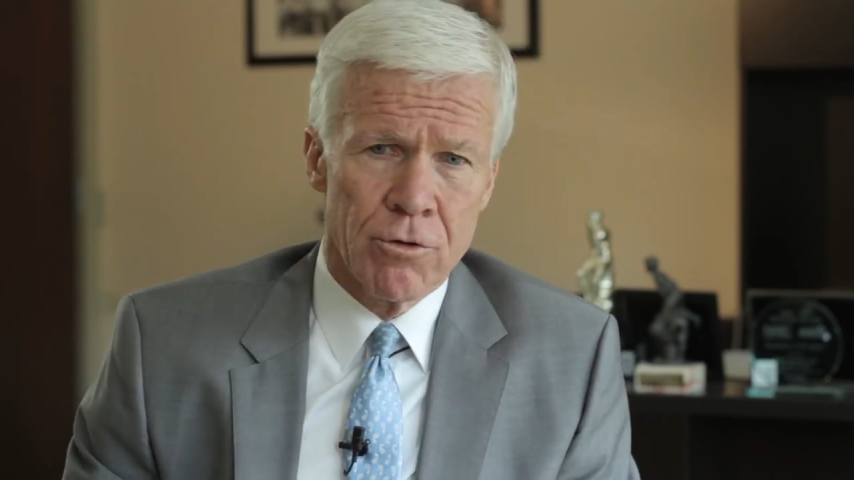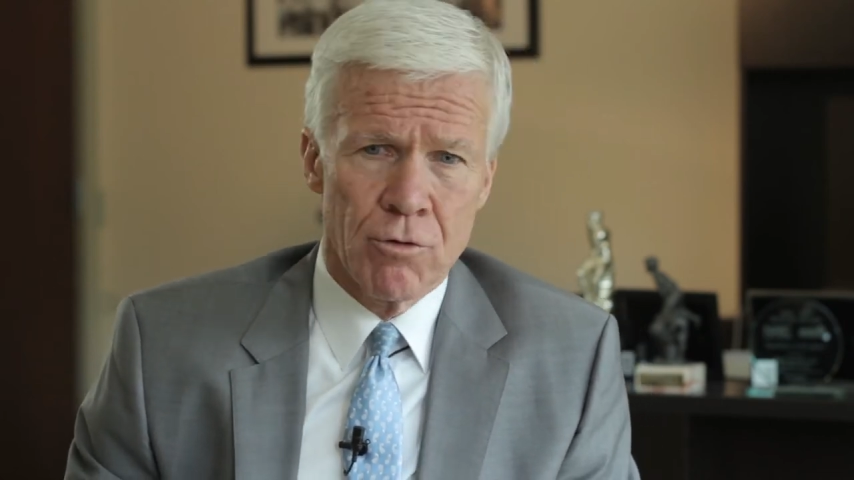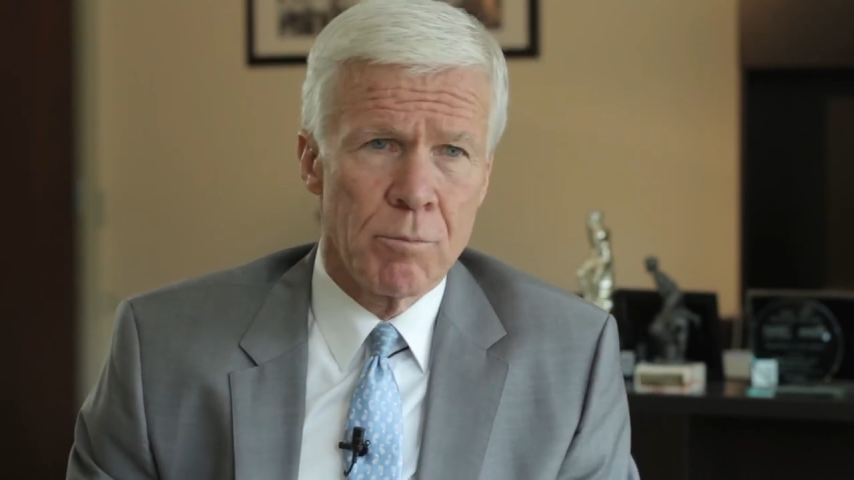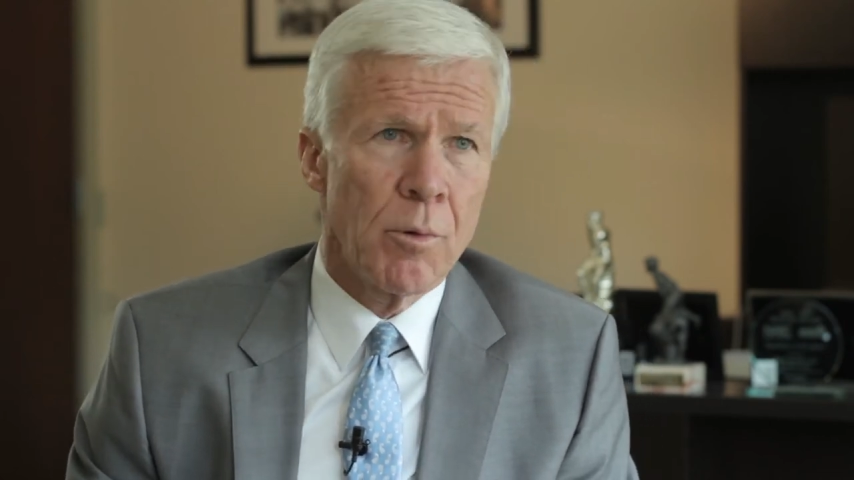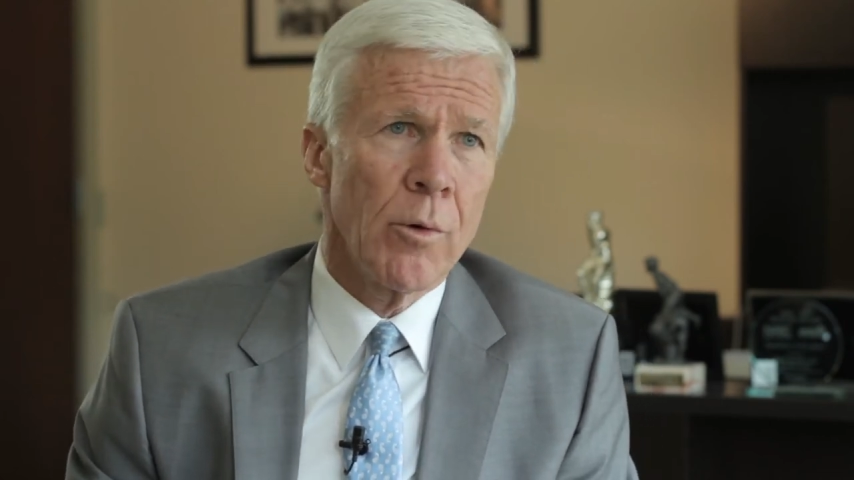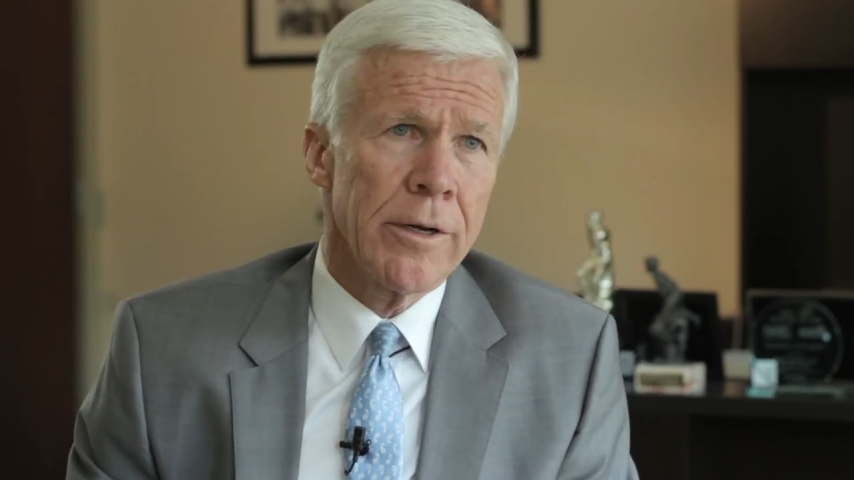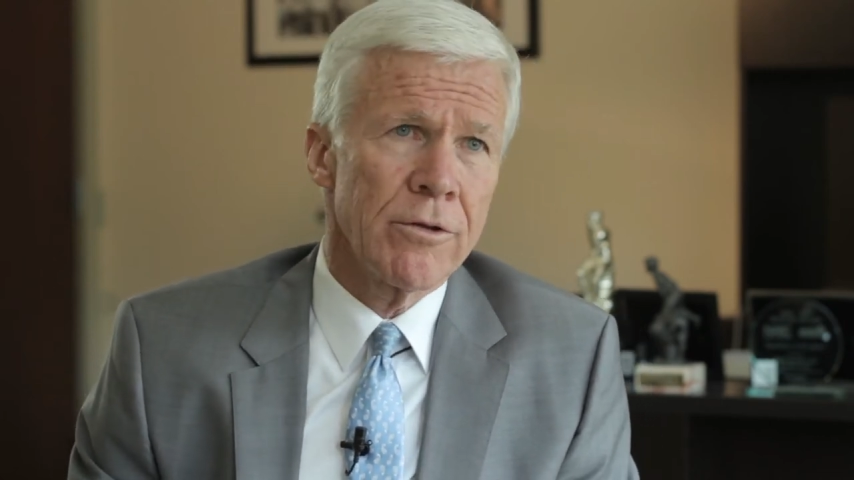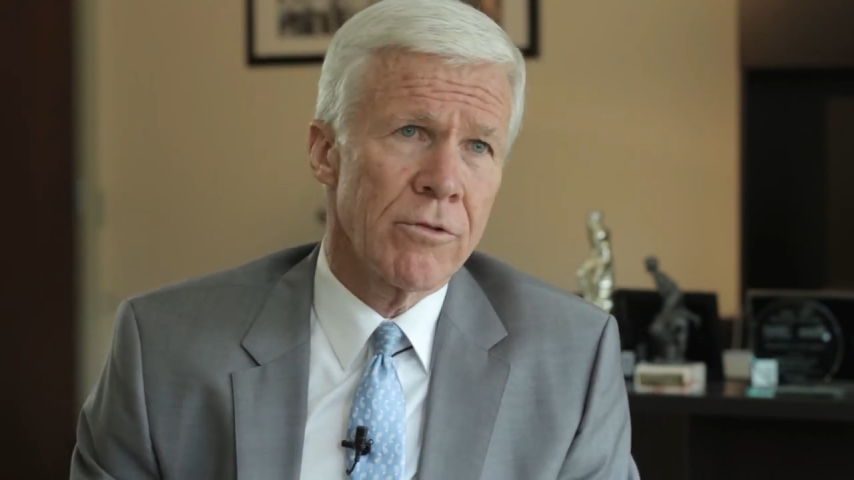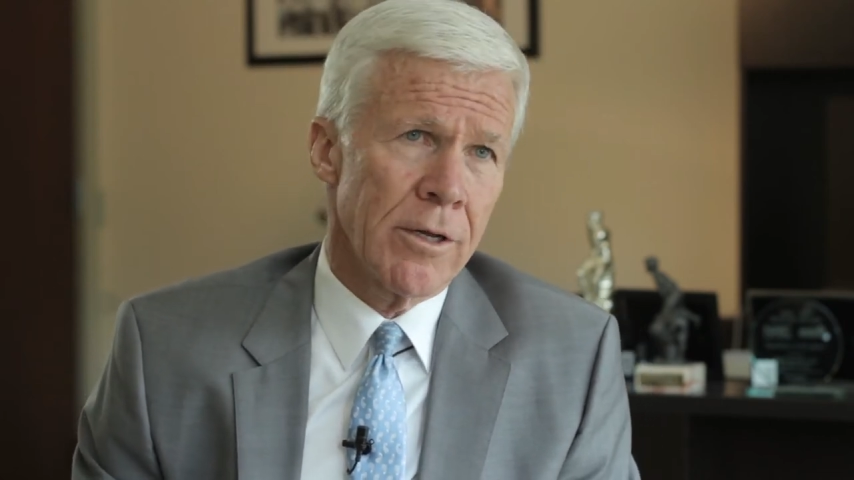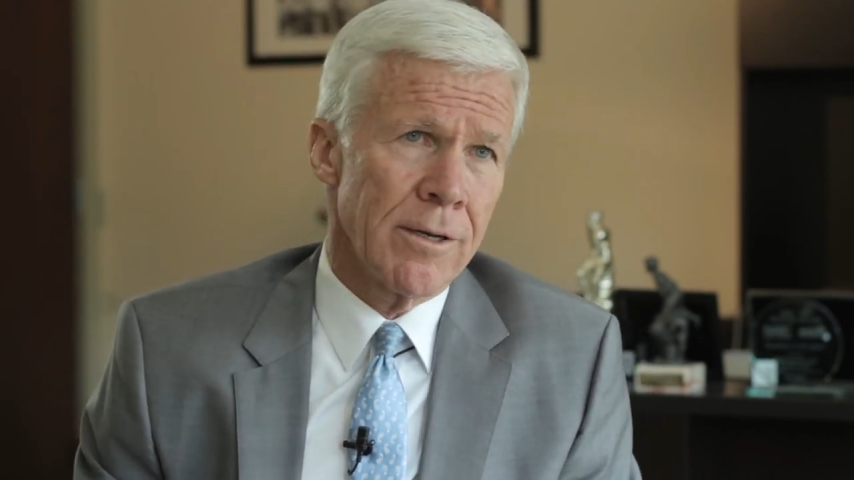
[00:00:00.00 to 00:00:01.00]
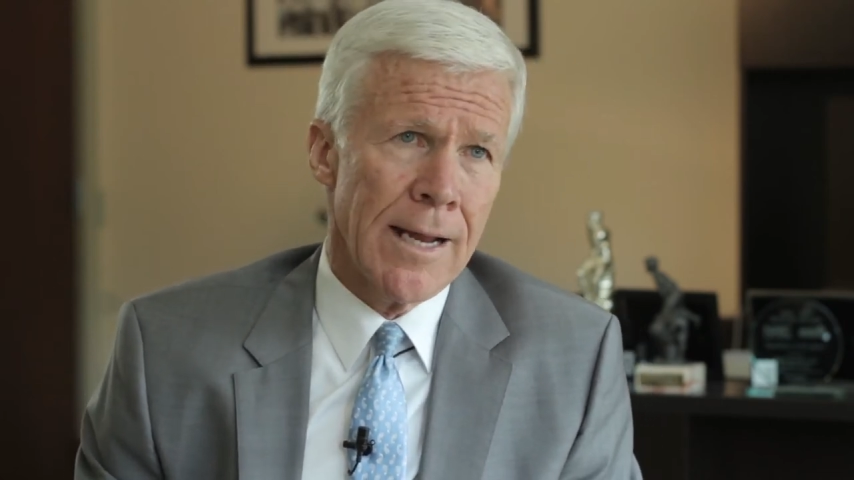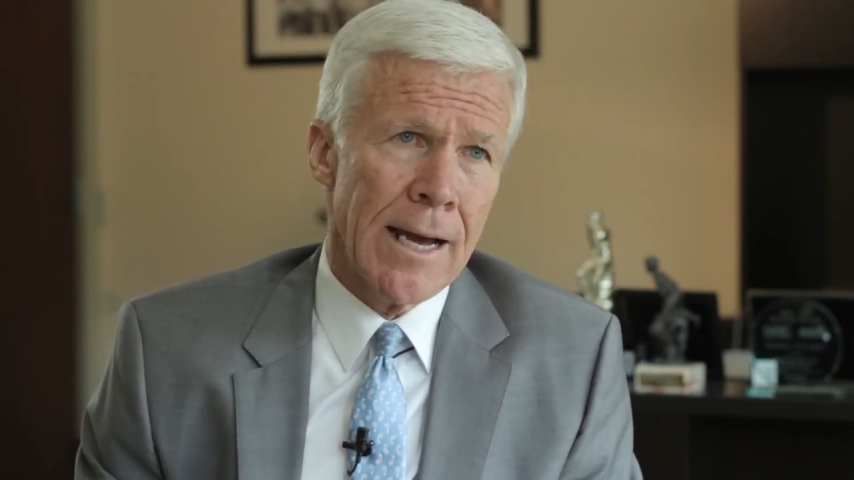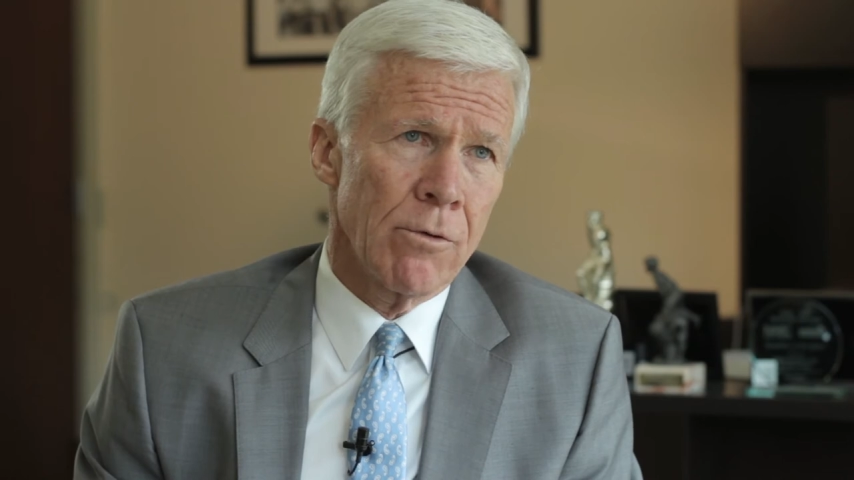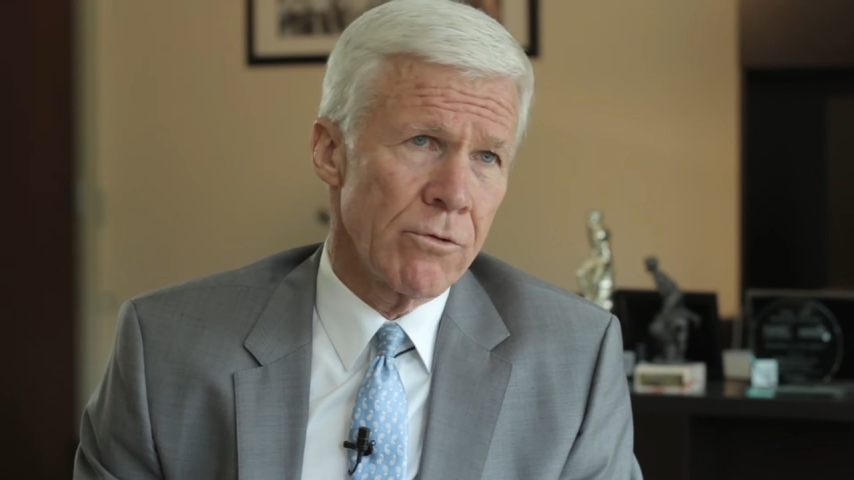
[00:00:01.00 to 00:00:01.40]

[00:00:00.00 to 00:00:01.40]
2 points that now